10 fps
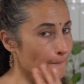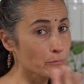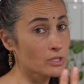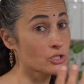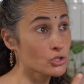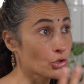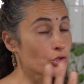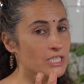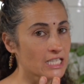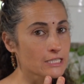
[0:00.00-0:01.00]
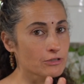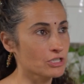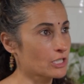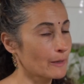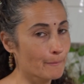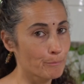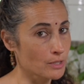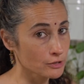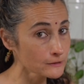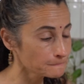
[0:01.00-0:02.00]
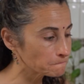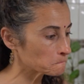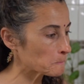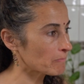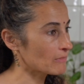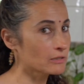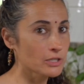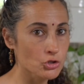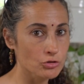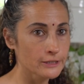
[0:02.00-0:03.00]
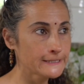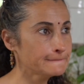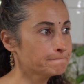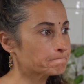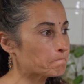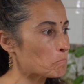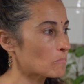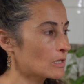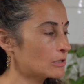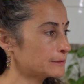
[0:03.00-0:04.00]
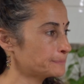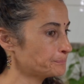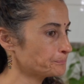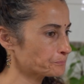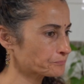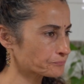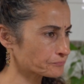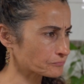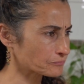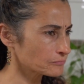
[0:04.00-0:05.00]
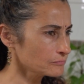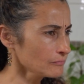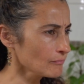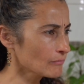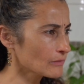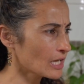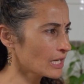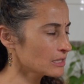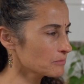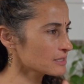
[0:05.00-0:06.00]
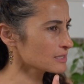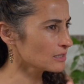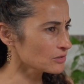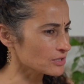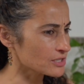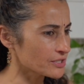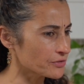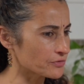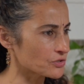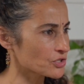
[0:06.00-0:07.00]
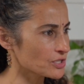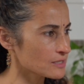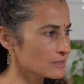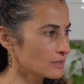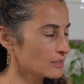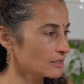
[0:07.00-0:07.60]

It's so tender, it's like butter, literally. And the masala itself is just